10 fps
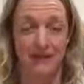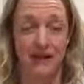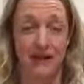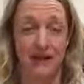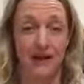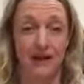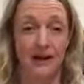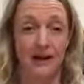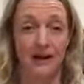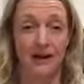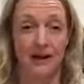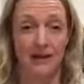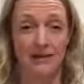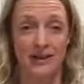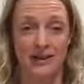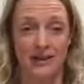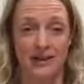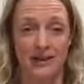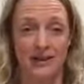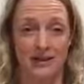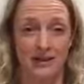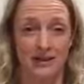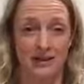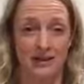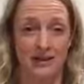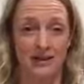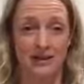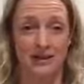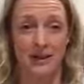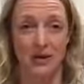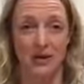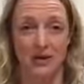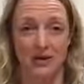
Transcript: Lovely, Susie. Good opening.